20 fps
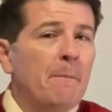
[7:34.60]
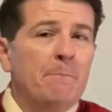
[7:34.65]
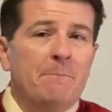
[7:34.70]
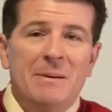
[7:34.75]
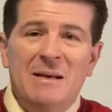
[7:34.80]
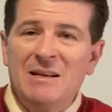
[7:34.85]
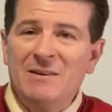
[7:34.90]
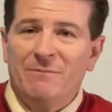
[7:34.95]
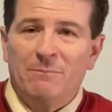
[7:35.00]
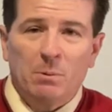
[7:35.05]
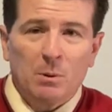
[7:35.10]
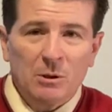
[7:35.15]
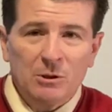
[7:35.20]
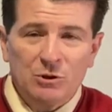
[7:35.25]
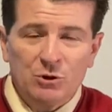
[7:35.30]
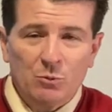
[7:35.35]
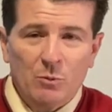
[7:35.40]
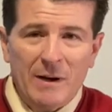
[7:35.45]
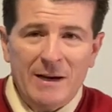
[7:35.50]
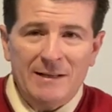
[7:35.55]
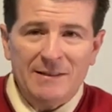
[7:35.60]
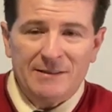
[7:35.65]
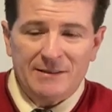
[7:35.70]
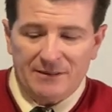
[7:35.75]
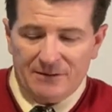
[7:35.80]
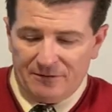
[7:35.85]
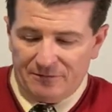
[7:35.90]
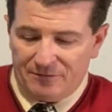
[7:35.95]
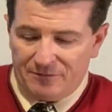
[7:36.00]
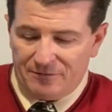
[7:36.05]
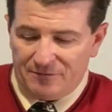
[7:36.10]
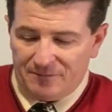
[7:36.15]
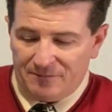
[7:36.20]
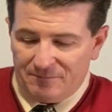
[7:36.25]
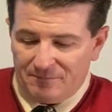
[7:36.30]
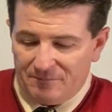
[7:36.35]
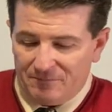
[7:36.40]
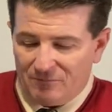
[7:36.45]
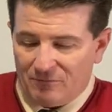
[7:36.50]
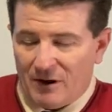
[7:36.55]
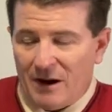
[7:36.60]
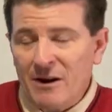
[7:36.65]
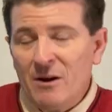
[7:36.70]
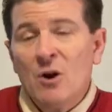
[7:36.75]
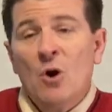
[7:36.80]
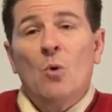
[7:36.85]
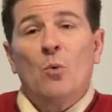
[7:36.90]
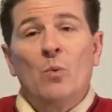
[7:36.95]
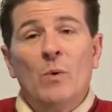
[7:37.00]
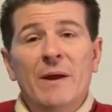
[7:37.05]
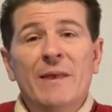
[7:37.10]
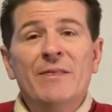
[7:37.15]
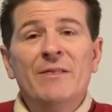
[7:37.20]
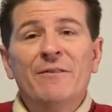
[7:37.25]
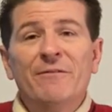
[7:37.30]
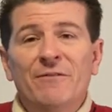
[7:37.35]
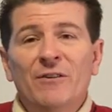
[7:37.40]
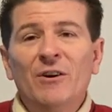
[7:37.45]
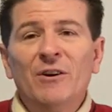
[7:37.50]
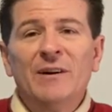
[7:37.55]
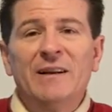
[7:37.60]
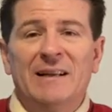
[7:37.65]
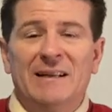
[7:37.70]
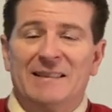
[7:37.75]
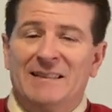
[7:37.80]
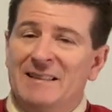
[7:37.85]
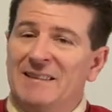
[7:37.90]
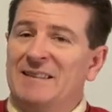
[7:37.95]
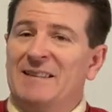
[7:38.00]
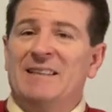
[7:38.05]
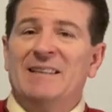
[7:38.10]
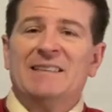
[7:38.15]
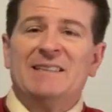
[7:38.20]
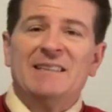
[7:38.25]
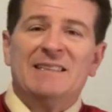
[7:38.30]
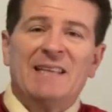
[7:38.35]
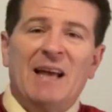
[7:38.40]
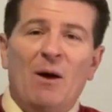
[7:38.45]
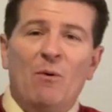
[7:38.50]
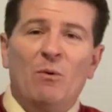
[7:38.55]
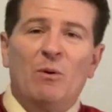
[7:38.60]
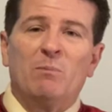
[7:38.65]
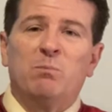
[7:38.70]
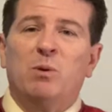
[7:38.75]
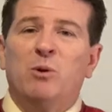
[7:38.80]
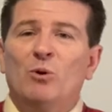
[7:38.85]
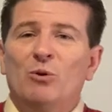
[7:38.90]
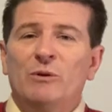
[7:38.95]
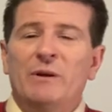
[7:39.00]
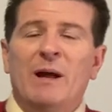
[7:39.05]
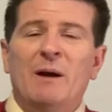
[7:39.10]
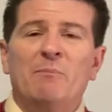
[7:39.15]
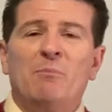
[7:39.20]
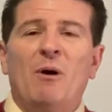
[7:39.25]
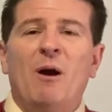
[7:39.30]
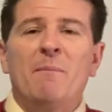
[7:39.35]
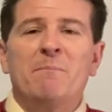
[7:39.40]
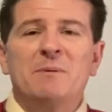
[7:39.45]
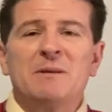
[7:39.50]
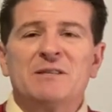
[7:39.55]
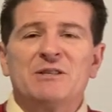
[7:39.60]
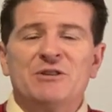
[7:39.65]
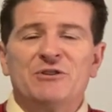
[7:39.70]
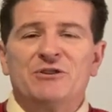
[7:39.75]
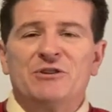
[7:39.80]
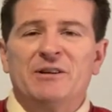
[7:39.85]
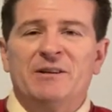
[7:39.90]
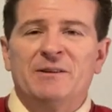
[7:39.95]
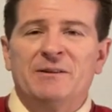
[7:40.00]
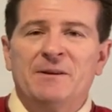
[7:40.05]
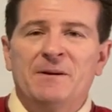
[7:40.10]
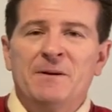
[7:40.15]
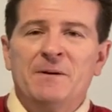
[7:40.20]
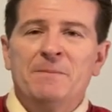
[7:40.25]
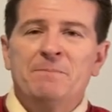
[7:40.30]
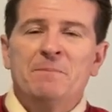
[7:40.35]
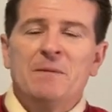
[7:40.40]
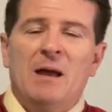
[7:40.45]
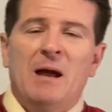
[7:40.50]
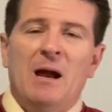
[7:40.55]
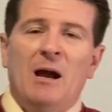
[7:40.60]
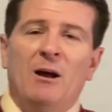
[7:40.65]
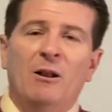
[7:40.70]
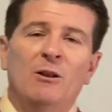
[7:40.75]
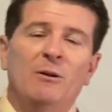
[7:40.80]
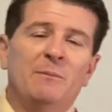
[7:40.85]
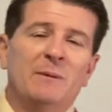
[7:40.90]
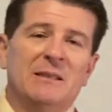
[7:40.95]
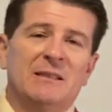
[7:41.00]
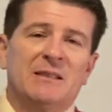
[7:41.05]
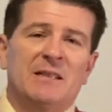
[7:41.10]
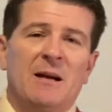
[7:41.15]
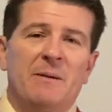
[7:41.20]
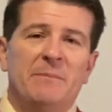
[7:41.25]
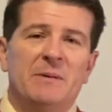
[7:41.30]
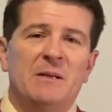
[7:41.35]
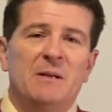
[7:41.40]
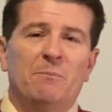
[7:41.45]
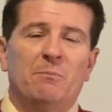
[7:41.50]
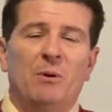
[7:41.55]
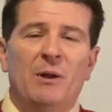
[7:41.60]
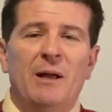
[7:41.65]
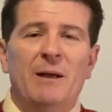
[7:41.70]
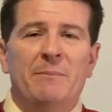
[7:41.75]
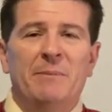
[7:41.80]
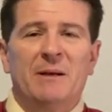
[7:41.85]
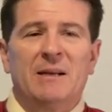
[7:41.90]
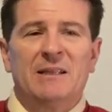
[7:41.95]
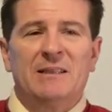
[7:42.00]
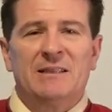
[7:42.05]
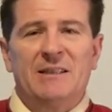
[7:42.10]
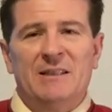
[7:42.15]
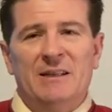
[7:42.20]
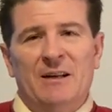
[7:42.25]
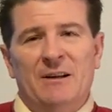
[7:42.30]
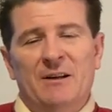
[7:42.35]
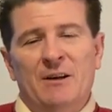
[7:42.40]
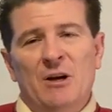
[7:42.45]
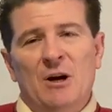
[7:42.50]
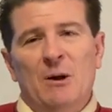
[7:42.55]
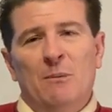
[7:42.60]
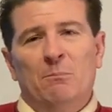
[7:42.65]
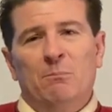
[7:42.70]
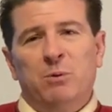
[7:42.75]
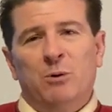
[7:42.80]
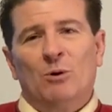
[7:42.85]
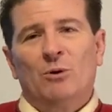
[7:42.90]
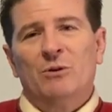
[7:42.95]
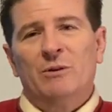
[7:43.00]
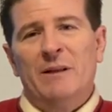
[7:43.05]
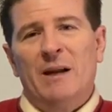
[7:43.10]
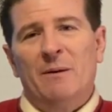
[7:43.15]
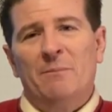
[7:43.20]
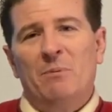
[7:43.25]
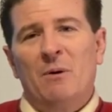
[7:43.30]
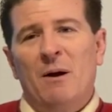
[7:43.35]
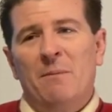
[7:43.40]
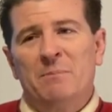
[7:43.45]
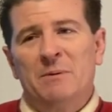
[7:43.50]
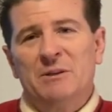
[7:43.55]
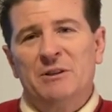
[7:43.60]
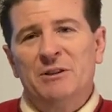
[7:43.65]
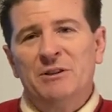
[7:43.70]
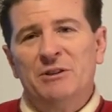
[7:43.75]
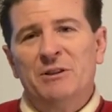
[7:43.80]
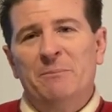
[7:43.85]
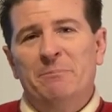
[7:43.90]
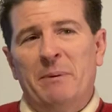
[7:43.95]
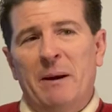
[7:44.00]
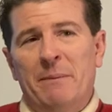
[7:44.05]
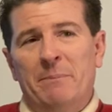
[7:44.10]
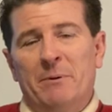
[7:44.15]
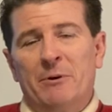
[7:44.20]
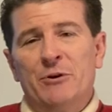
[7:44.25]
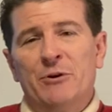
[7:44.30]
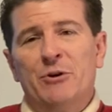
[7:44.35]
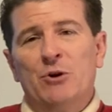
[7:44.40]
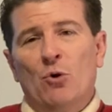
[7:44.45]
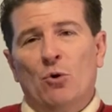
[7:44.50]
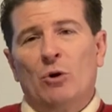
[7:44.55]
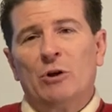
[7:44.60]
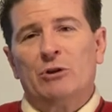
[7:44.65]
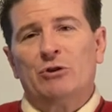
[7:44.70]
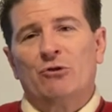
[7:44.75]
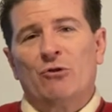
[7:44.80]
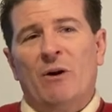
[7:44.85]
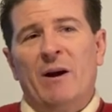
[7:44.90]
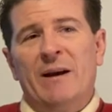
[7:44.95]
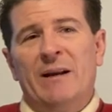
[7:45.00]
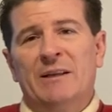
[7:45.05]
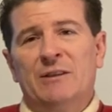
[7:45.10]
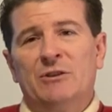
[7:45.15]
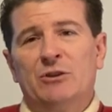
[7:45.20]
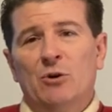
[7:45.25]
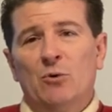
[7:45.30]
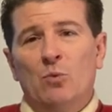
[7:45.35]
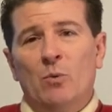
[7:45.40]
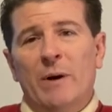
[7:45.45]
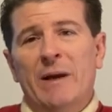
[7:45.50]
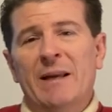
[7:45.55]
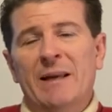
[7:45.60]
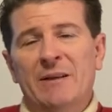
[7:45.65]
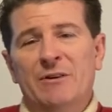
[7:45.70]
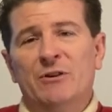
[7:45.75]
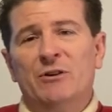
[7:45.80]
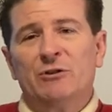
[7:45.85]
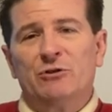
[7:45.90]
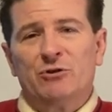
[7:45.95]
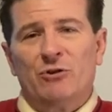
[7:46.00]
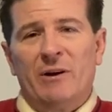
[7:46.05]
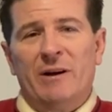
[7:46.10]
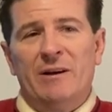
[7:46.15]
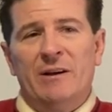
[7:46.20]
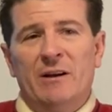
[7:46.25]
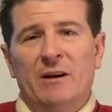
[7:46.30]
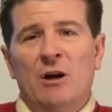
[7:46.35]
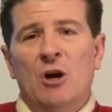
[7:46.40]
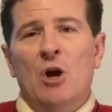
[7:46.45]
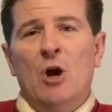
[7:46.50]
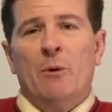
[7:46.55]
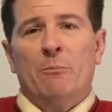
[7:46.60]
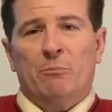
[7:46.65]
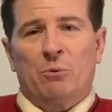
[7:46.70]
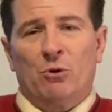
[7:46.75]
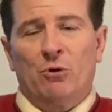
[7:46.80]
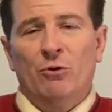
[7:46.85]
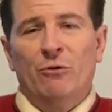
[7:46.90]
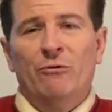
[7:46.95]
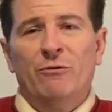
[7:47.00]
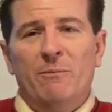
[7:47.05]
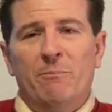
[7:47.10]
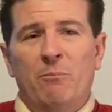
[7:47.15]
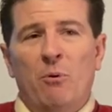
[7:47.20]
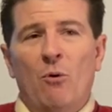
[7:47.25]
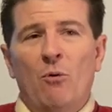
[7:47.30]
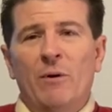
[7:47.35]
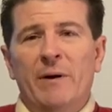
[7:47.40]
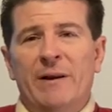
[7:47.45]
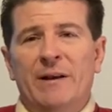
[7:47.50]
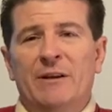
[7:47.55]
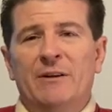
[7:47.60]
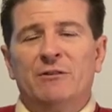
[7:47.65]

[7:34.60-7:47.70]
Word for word: Be persuasive, right? Win the verdict. This is how our plural noun proposition elements come into play because in a plural noun proposition paper, you're trying to win. You're trying to prove a point.